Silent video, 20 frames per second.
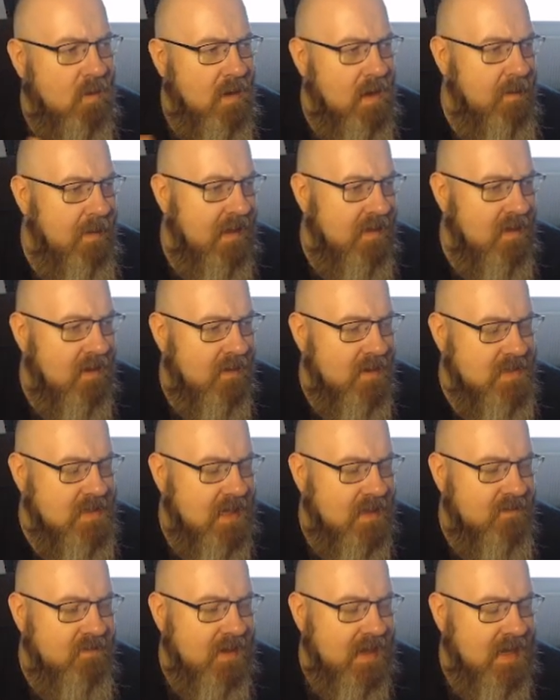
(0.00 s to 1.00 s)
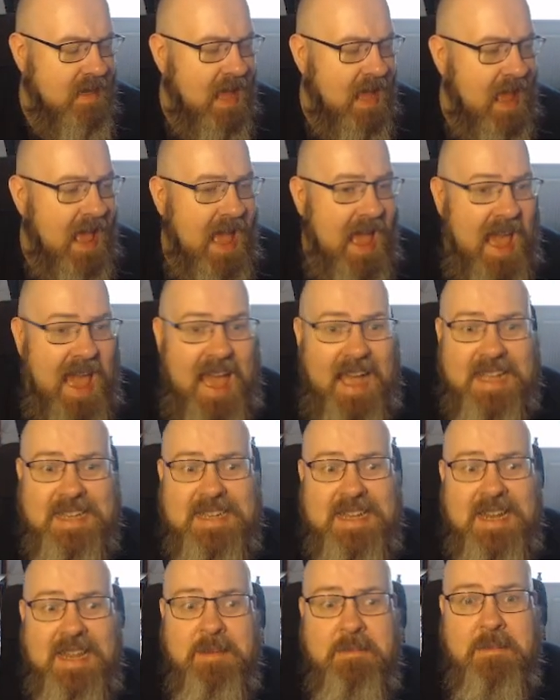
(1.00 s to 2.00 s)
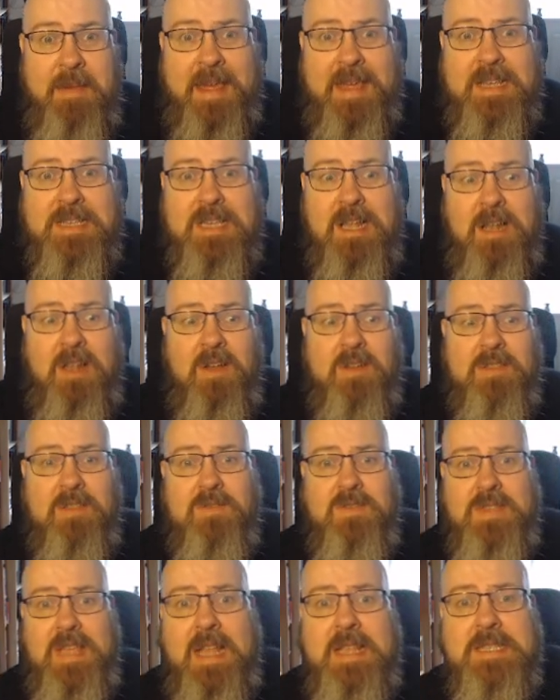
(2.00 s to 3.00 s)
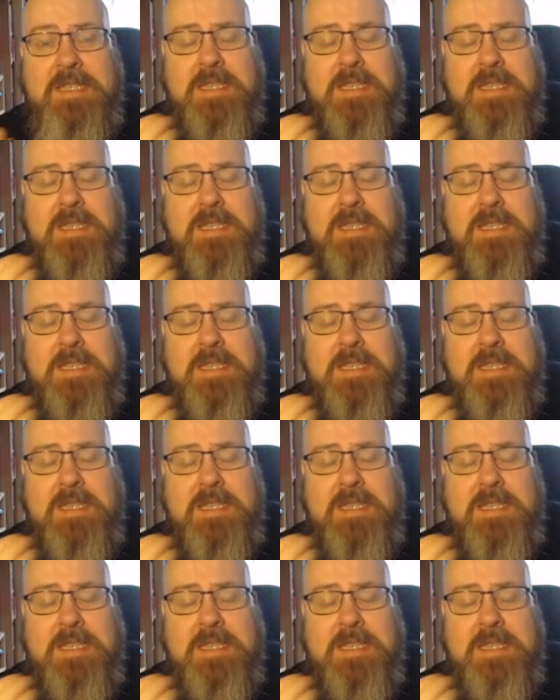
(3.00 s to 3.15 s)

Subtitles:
about the RSS feed actually makes a lot of sense to